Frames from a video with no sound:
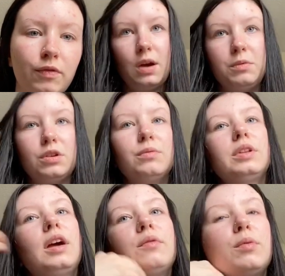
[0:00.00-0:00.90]
Yeah, we don't
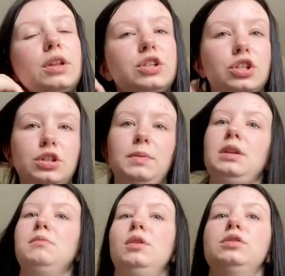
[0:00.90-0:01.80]
really have a relationship anymore.